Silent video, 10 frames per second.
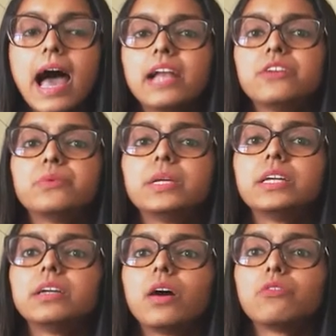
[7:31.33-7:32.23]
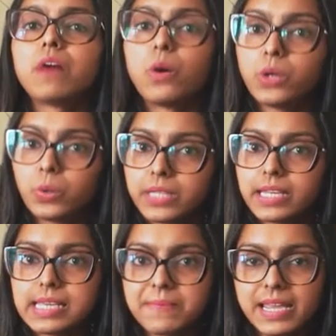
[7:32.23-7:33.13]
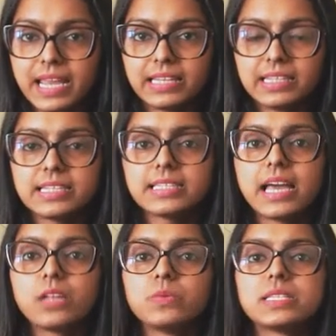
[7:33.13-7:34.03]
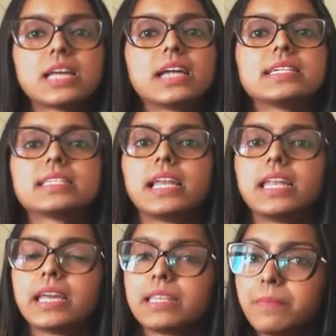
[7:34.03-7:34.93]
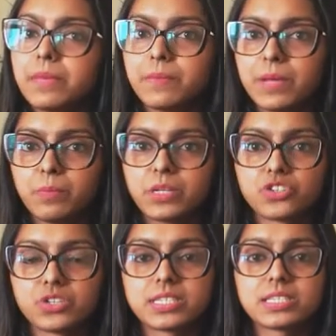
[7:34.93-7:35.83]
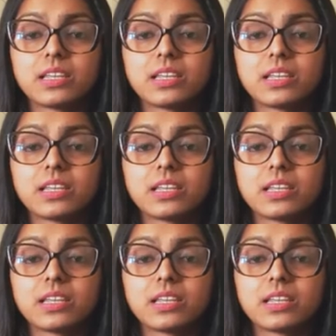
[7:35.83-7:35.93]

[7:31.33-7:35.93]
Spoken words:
and we found out their email IDs and we started sending them email pitches.